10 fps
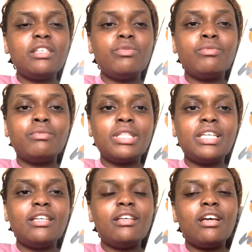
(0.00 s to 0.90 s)
Daisy
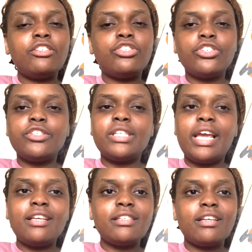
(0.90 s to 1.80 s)
really
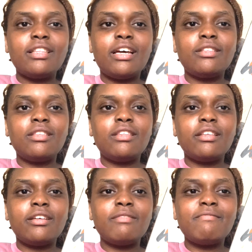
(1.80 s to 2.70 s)
assures Aza that